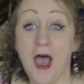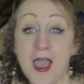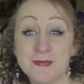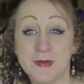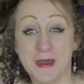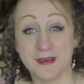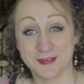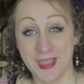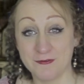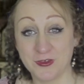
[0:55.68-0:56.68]
I'm
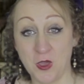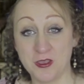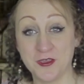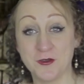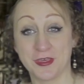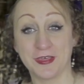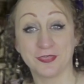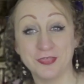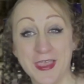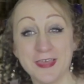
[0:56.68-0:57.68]
about to have a go at
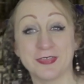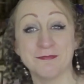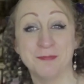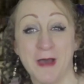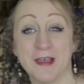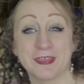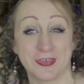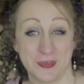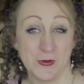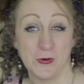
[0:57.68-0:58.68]
using this
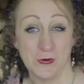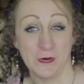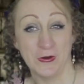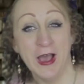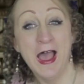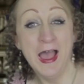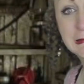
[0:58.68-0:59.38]
buzz saw.